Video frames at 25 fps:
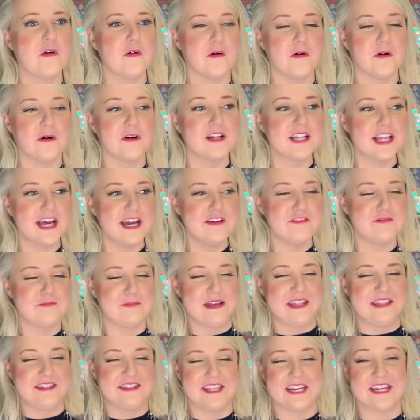all I've
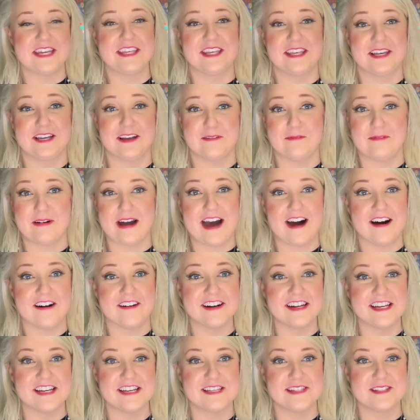been thinking
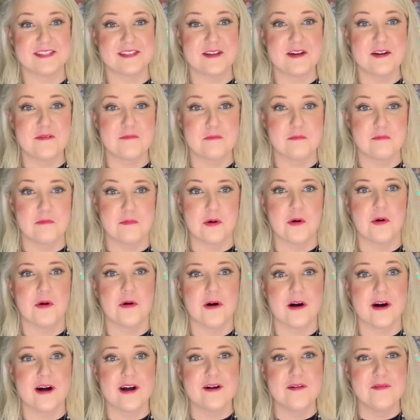about is
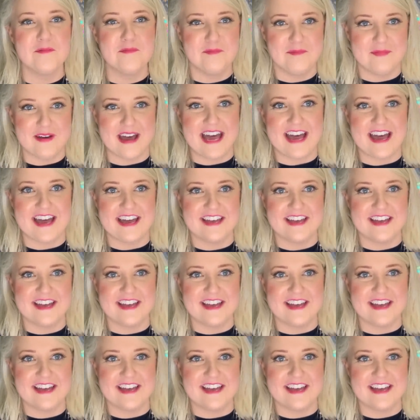poor Bette